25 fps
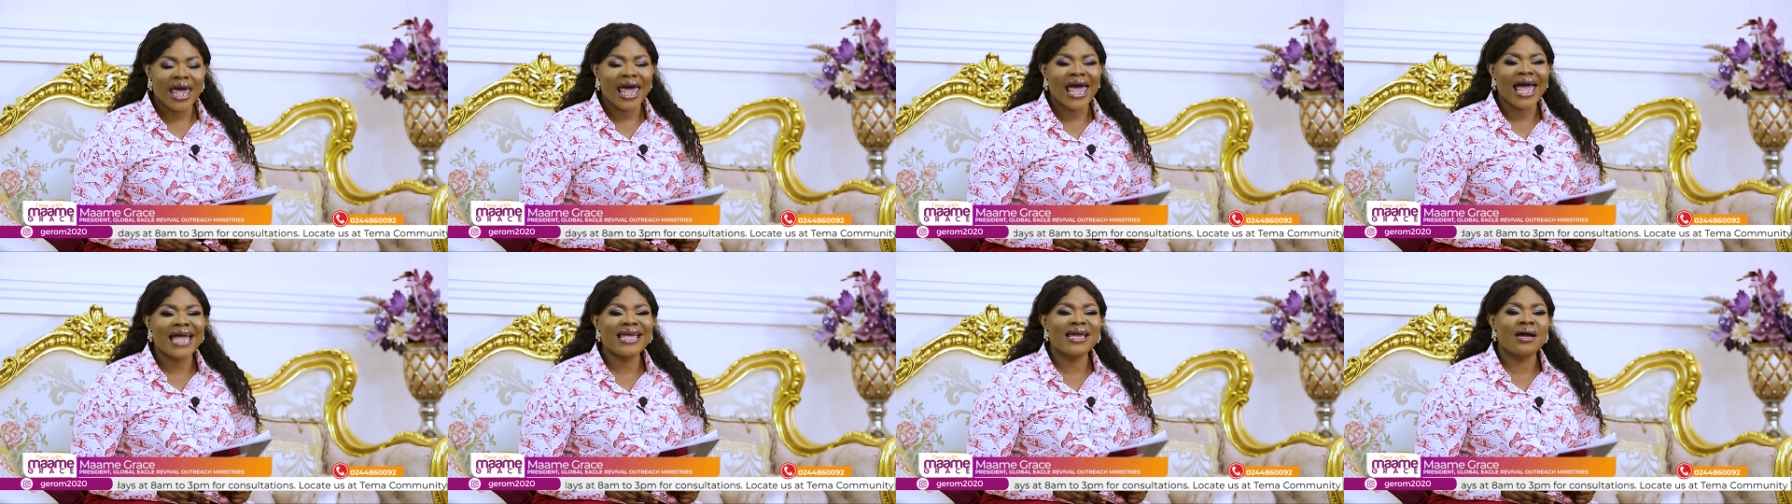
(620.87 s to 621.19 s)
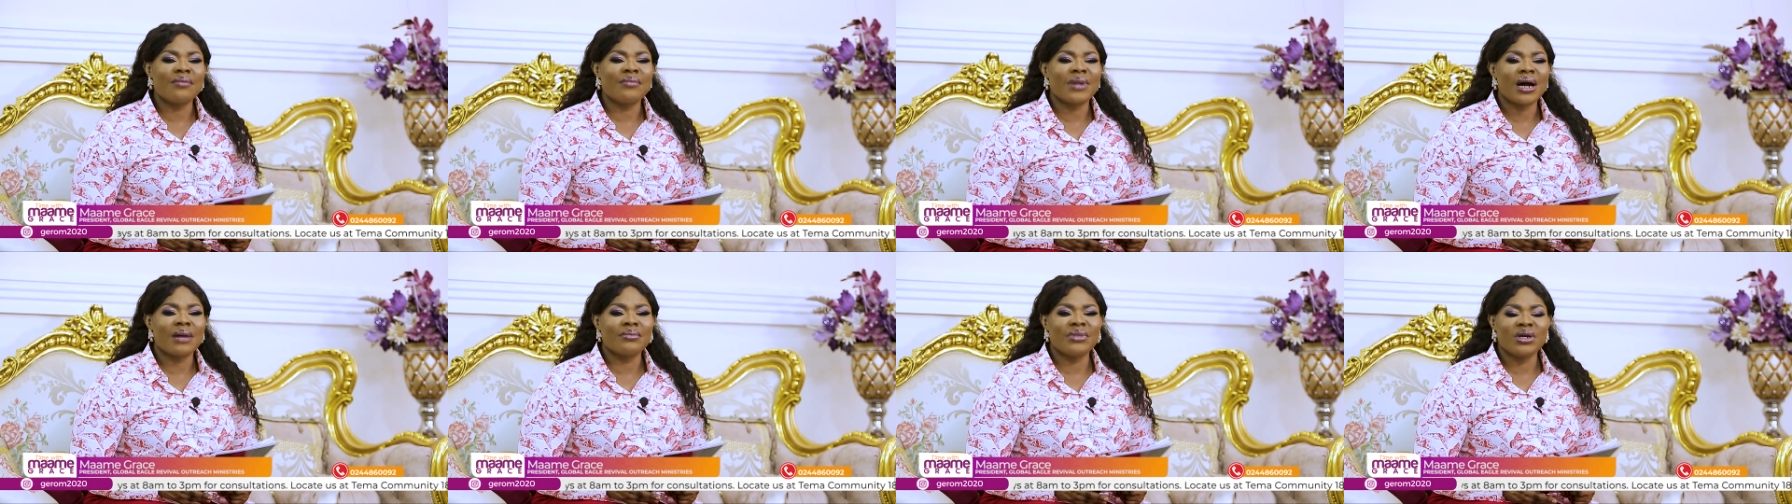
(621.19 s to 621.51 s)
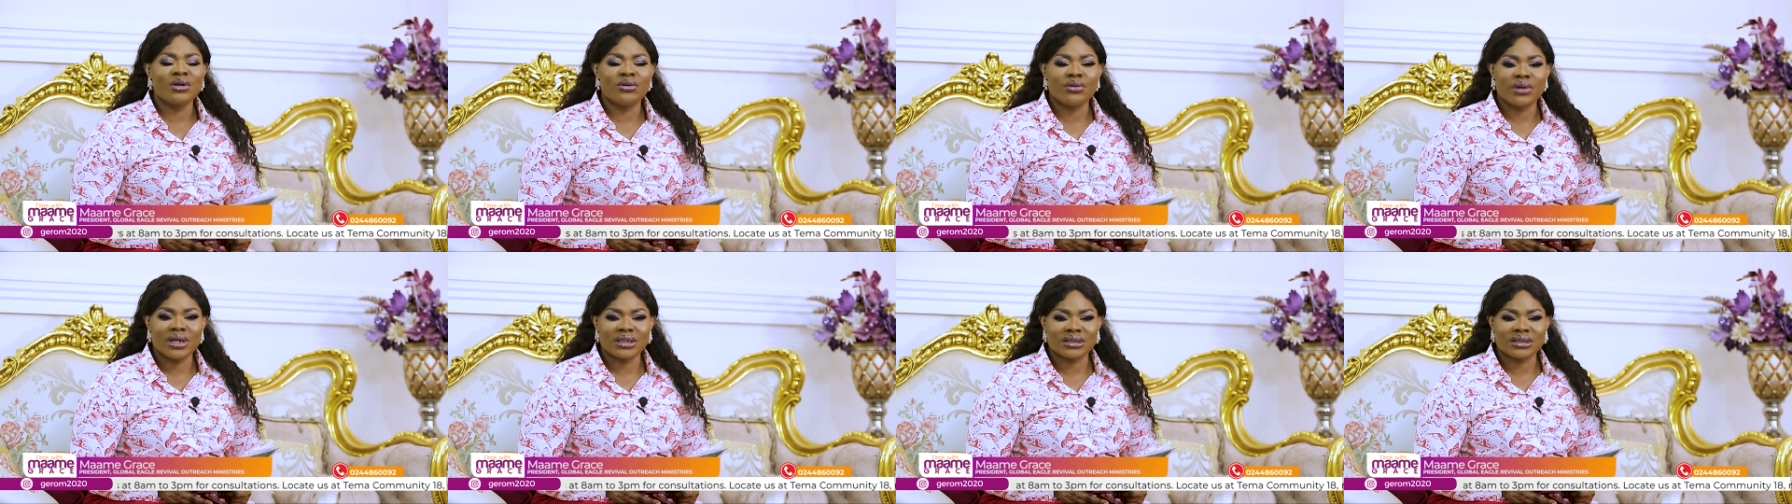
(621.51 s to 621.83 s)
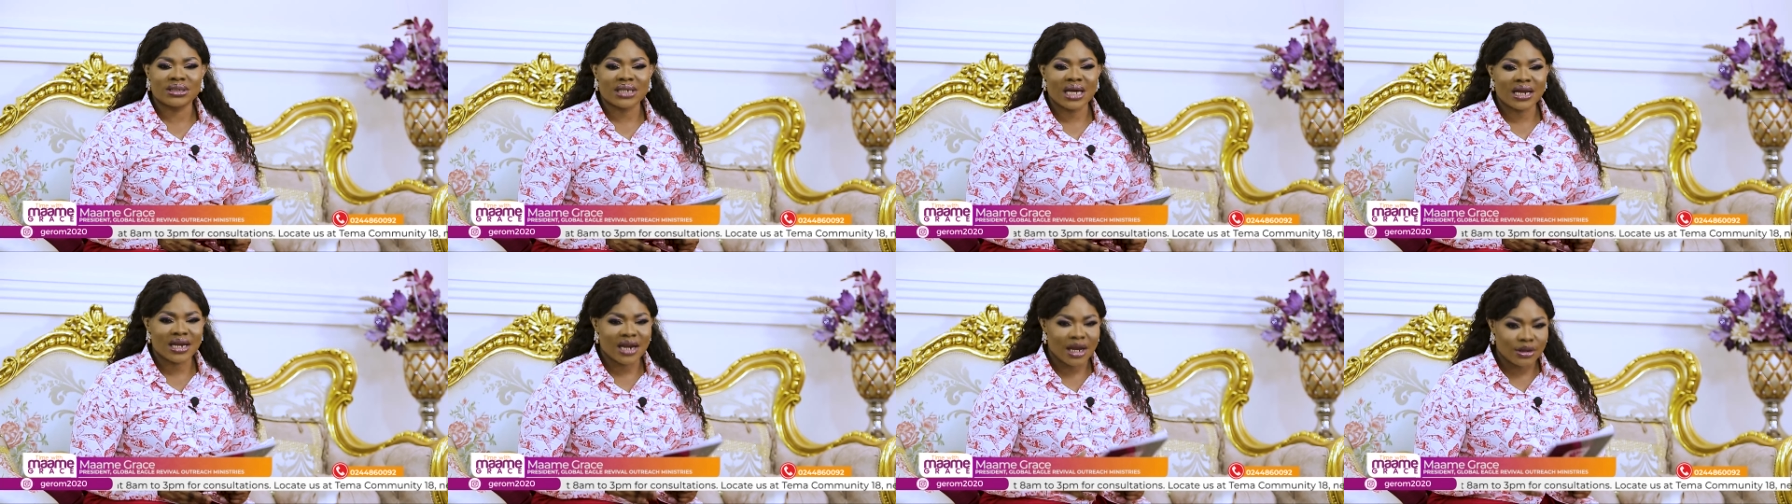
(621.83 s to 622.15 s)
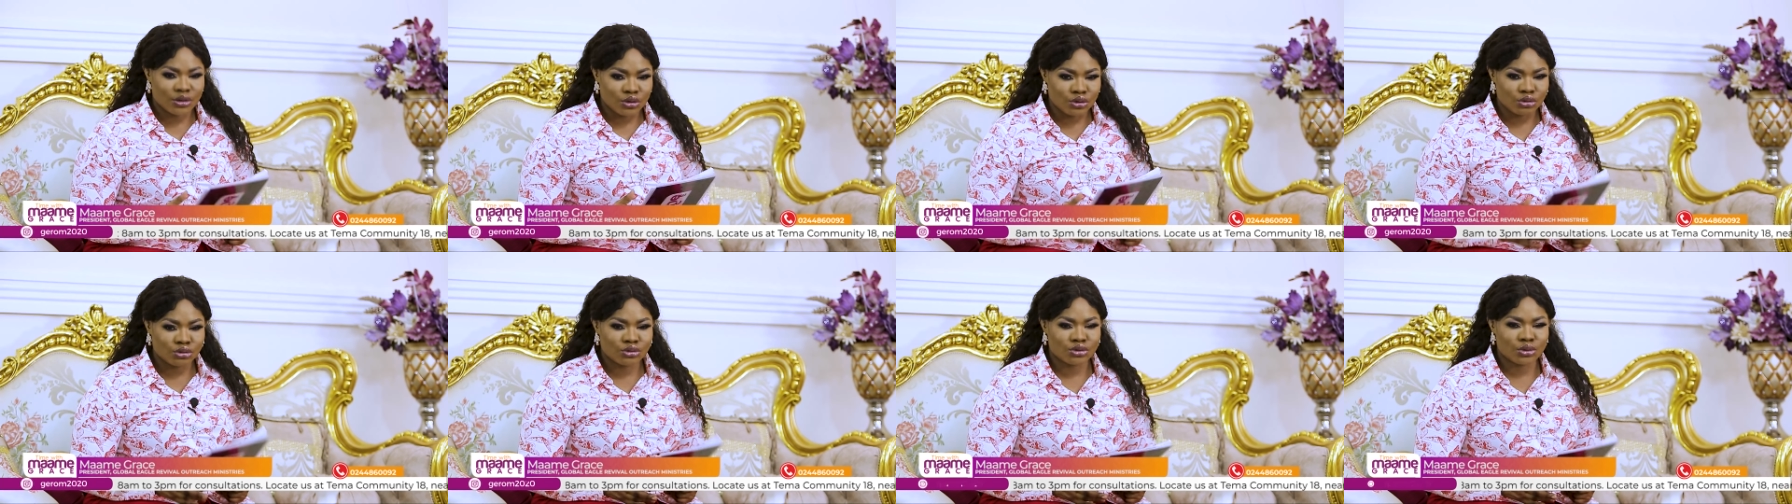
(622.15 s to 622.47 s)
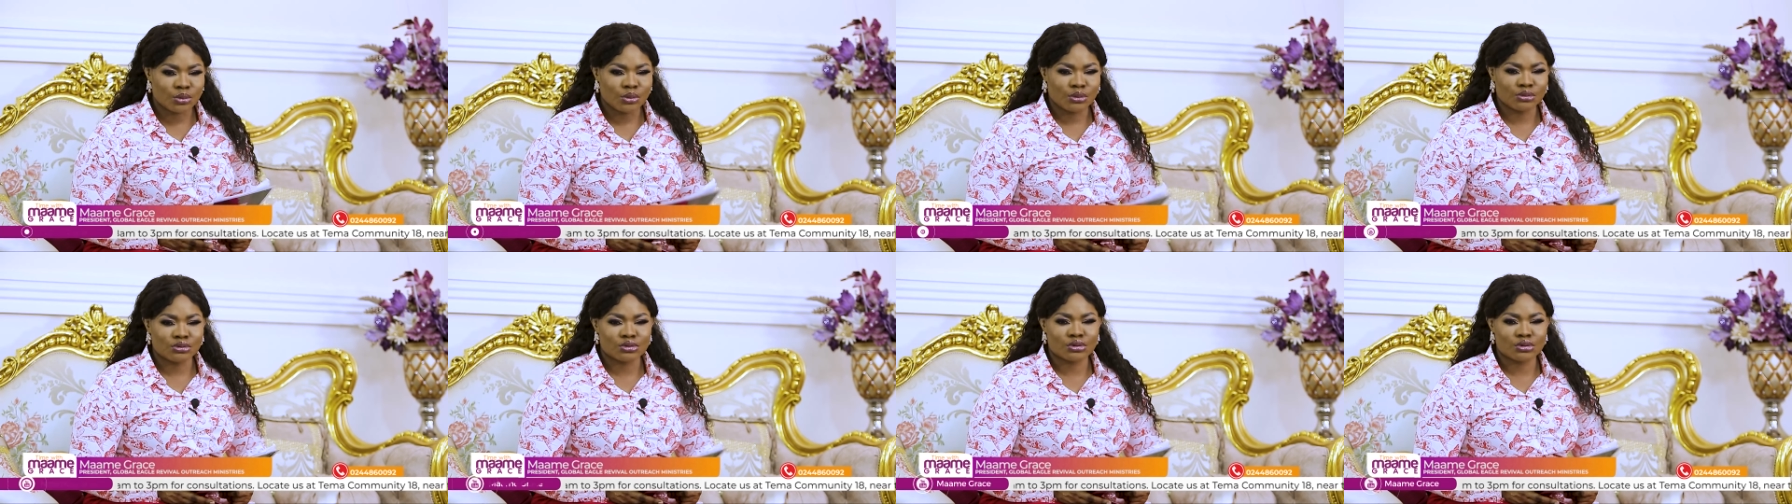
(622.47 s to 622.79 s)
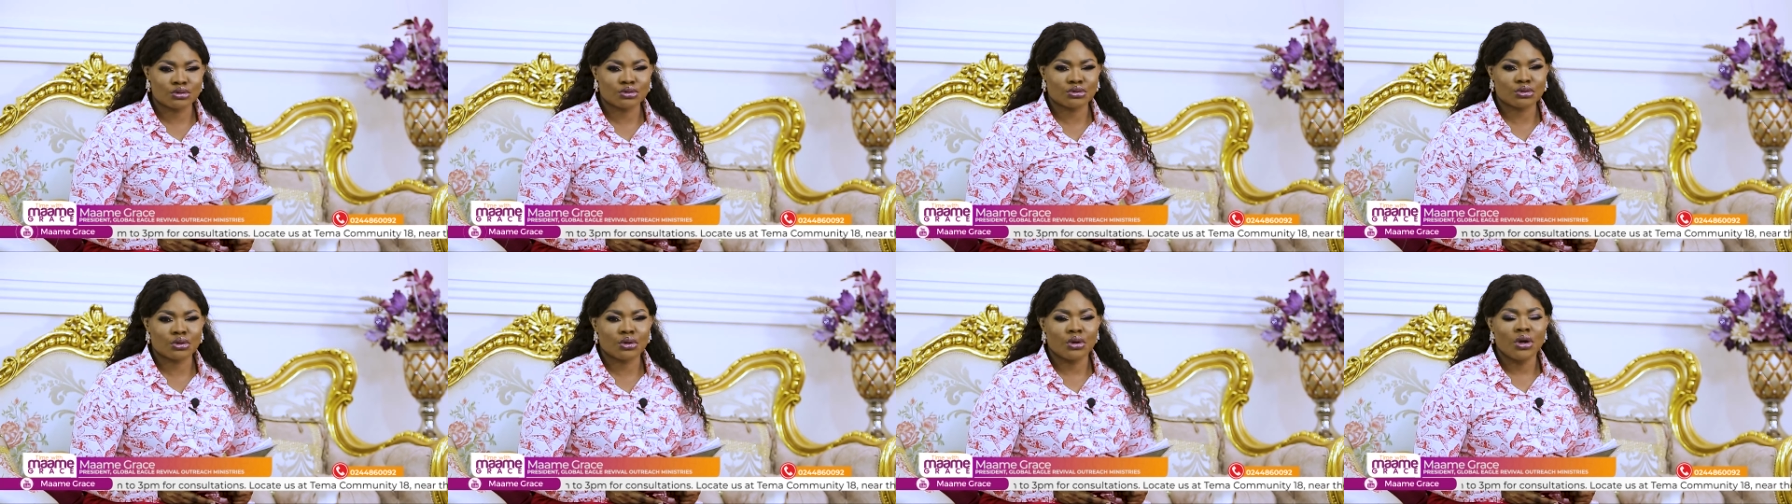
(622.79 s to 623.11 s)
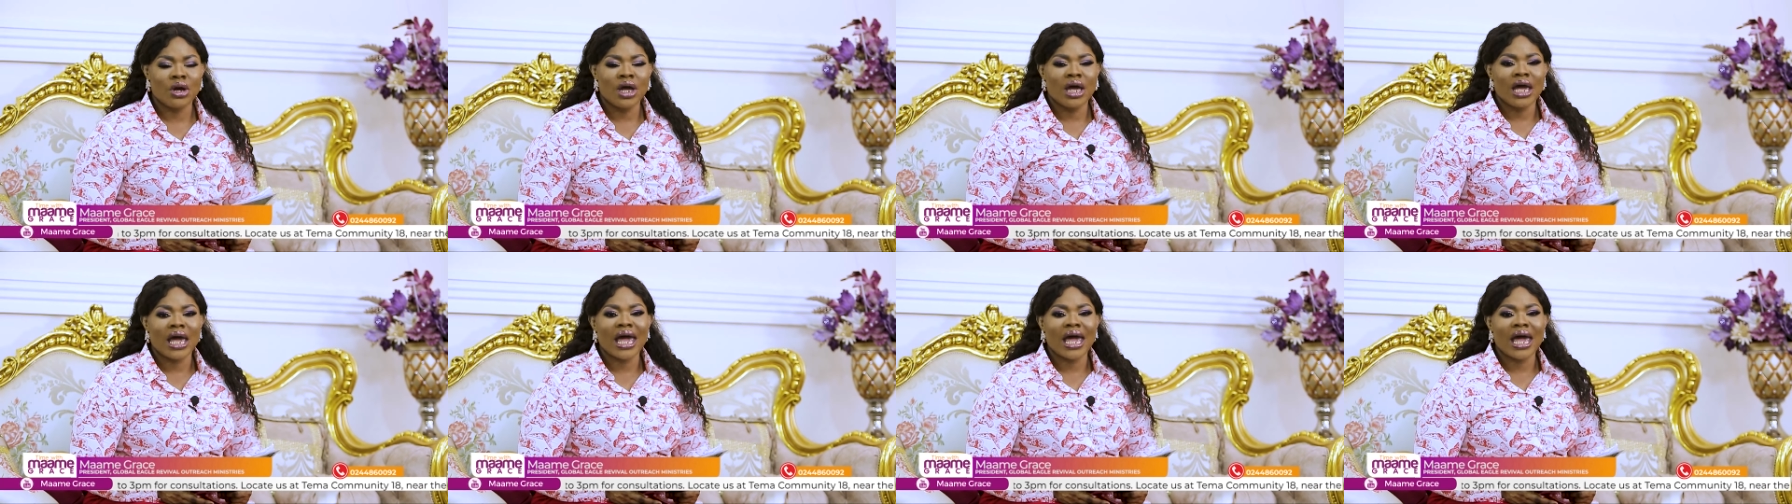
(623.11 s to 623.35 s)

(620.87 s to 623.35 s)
Aye, Maame Grace. And na YouTube and so so.